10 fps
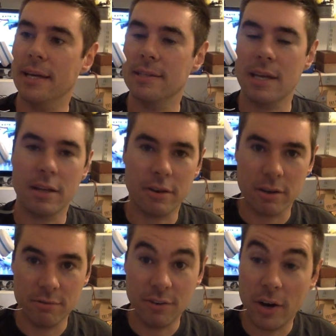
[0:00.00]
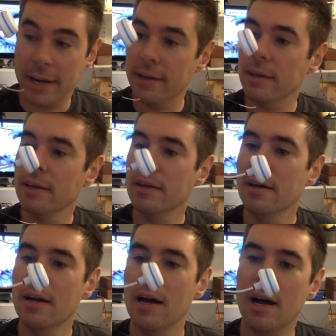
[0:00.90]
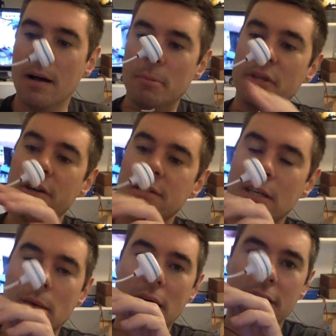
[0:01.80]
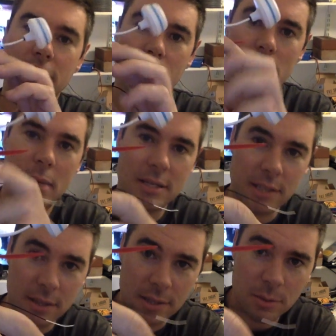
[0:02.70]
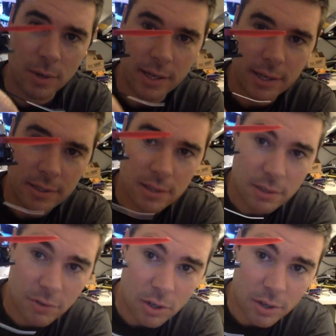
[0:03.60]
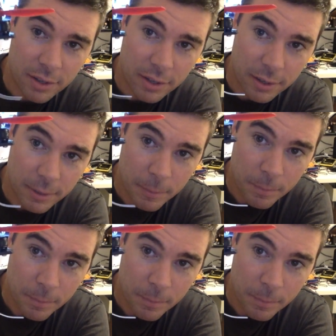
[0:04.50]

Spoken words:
antenna that I could find. But the nice thing about mounting it this way is that you've got the